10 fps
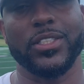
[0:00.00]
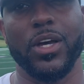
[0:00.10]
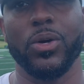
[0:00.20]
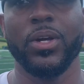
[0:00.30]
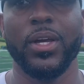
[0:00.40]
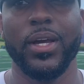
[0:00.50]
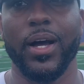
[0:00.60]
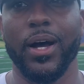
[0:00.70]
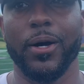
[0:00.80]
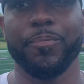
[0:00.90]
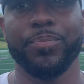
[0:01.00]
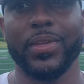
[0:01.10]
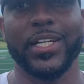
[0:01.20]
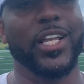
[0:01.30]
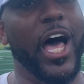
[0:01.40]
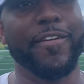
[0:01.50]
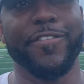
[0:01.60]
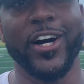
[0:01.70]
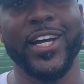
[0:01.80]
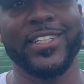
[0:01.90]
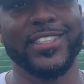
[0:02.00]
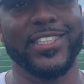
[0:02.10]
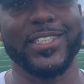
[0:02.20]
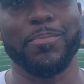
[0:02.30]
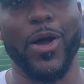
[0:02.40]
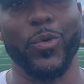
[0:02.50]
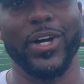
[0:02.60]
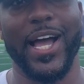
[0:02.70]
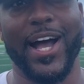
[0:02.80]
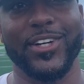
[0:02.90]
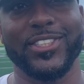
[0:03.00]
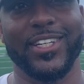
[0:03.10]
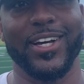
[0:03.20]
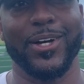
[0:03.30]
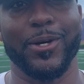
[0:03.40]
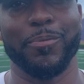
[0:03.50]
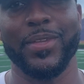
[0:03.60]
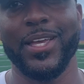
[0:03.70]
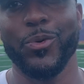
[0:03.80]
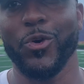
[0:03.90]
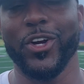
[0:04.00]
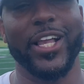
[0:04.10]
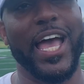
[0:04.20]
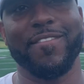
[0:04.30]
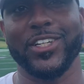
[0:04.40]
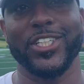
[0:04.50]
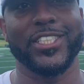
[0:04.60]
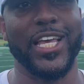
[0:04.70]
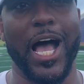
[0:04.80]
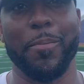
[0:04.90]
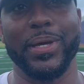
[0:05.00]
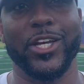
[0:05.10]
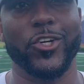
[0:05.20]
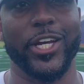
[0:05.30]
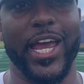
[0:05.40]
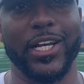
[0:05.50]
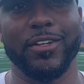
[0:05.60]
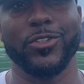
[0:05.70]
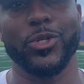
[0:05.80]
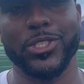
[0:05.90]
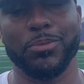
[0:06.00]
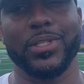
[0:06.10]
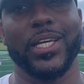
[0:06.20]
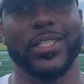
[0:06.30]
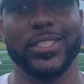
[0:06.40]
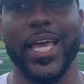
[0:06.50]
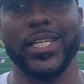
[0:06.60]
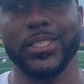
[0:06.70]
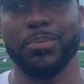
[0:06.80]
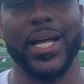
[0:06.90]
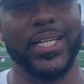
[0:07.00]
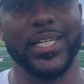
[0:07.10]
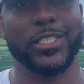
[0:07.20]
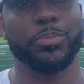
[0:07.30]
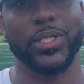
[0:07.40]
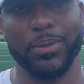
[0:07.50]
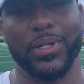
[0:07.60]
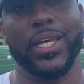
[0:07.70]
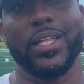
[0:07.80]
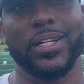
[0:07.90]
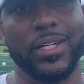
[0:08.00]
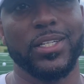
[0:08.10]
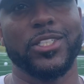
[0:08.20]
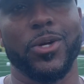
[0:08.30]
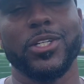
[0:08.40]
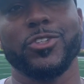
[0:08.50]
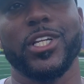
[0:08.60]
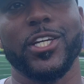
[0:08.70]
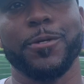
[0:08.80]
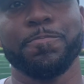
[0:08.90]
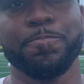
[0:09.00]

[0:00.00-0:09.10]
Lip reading: So it's a lot of fun. It's in my wheelhouse. We're really having a good time being creative, doing some things, taking some ideas, putting them together. So it's really good.